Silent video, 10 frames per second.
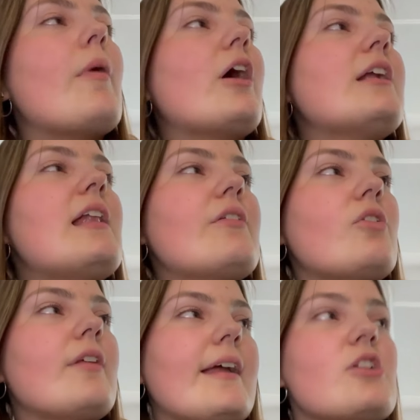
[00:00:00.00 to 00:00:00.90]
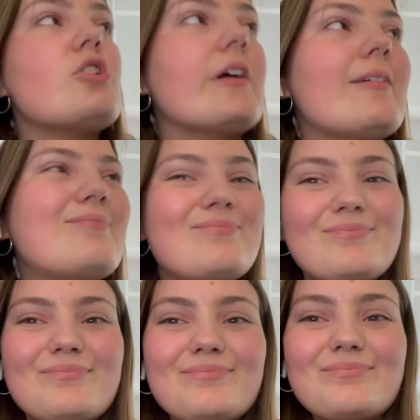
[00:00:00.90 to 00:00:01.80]
granddad listens to Kistro.
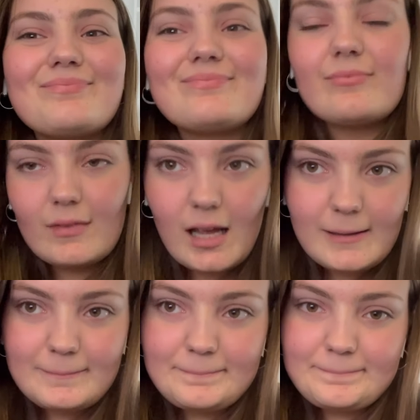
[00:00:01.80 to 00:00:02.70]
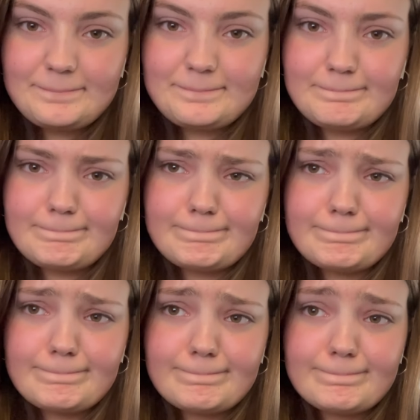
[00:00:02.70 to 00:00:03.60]
Oh, I don't listen to Kistro. I listen to
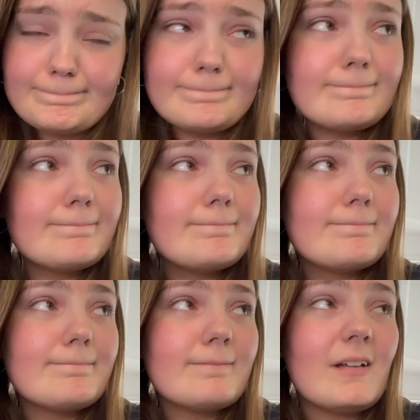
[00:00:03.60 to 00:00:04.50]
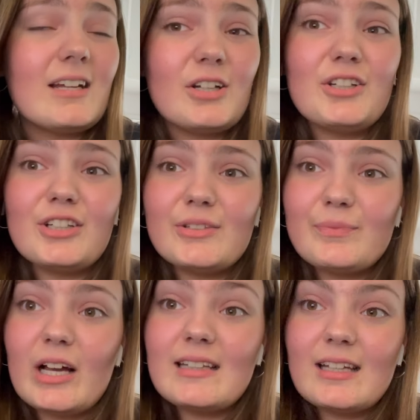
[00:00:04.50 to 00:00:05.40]
Capital. I know you do.
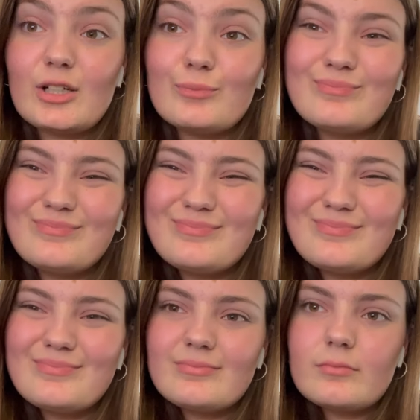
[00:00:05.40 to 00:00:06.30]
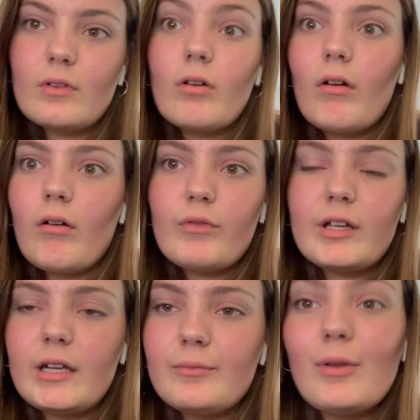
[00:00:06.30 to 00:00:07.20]
I can tell. No Capital Extra actually.
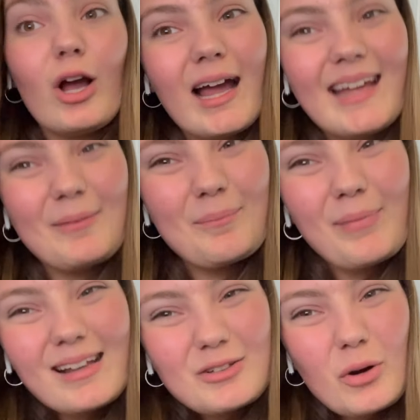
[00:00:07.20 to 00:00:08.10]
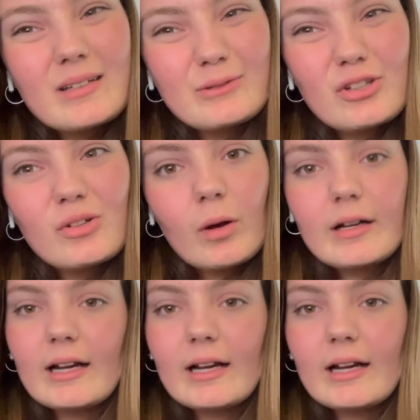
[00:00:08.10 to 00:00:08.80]
Okay, that's good. I want to do what